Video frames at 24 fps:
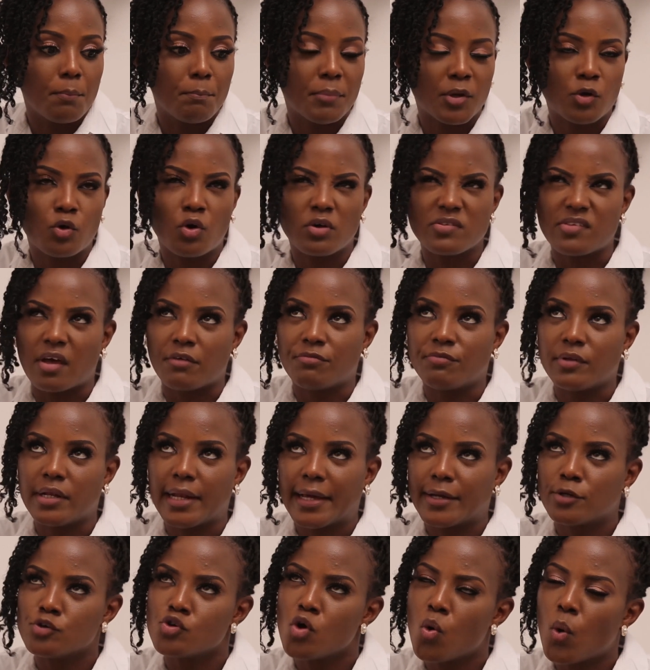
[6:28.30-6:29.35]
Because I feel
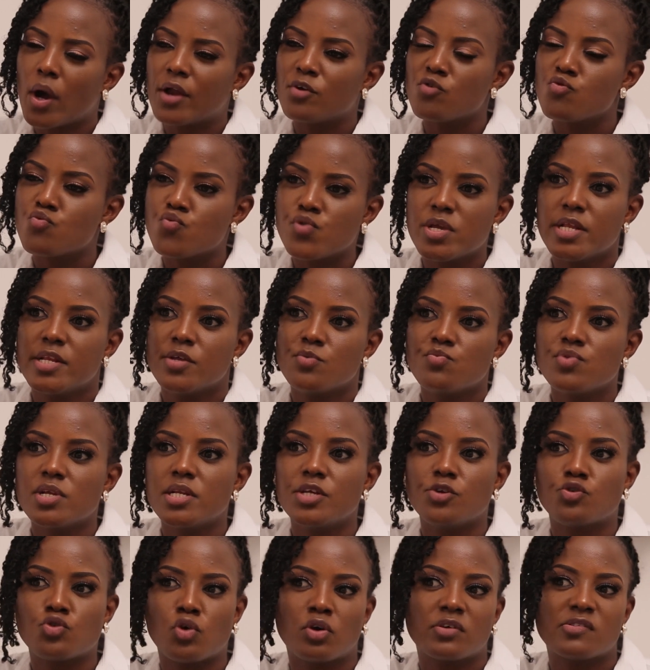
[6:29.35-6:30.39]
like no one really,
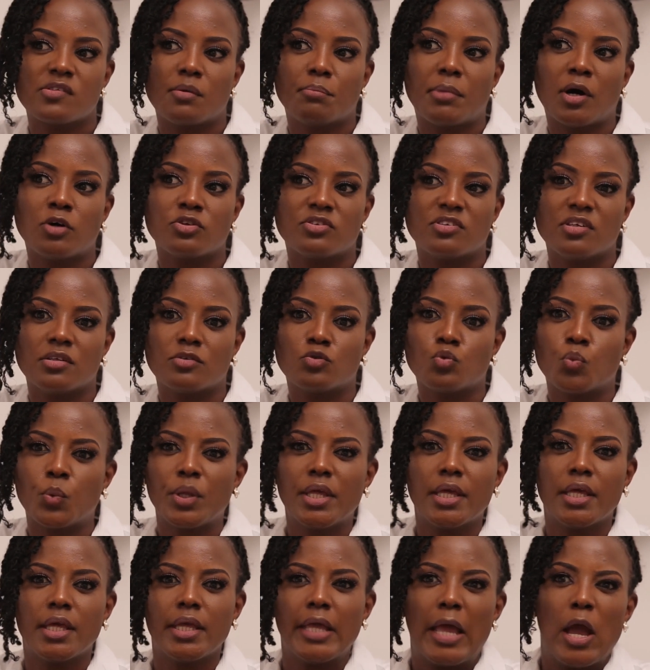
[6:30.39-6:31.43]
really talks about it.
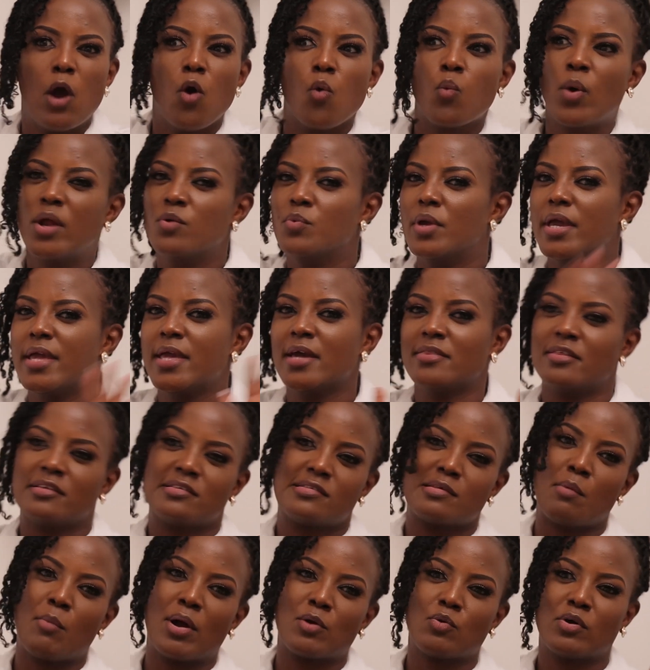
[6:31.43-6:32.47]
When we hear
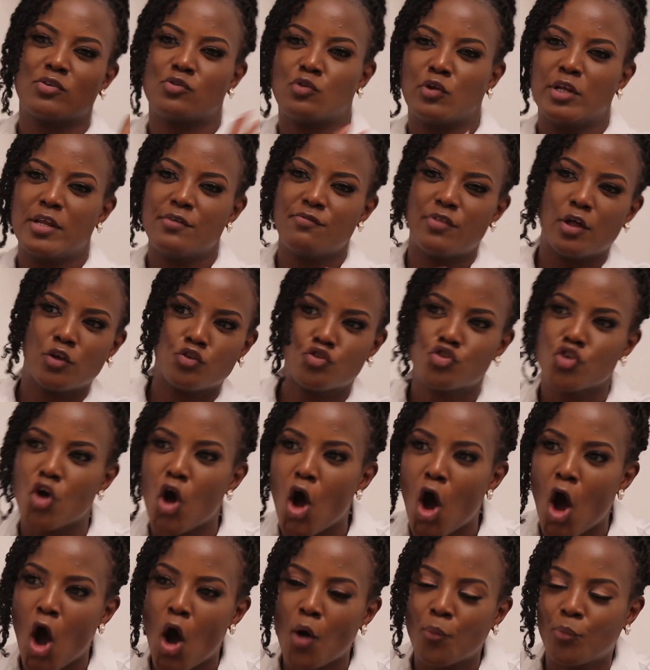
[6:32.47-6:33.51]
that someone wants to leave the
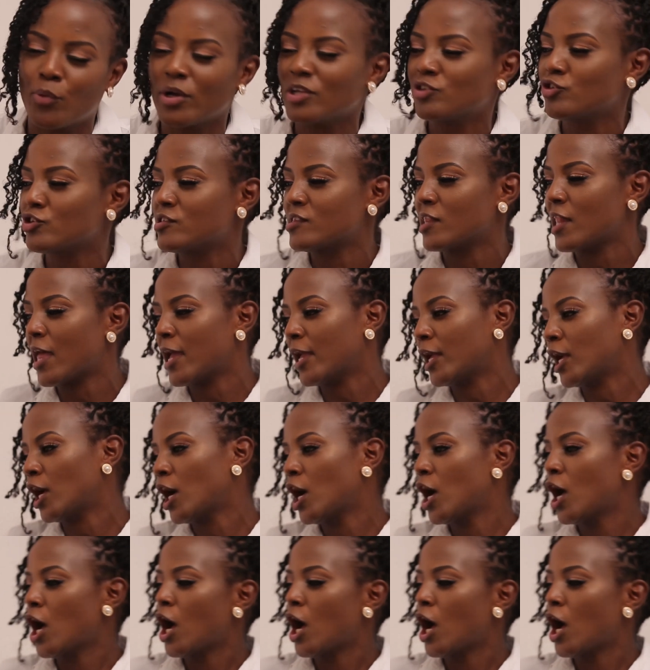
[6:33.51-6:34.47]
job, we're just like,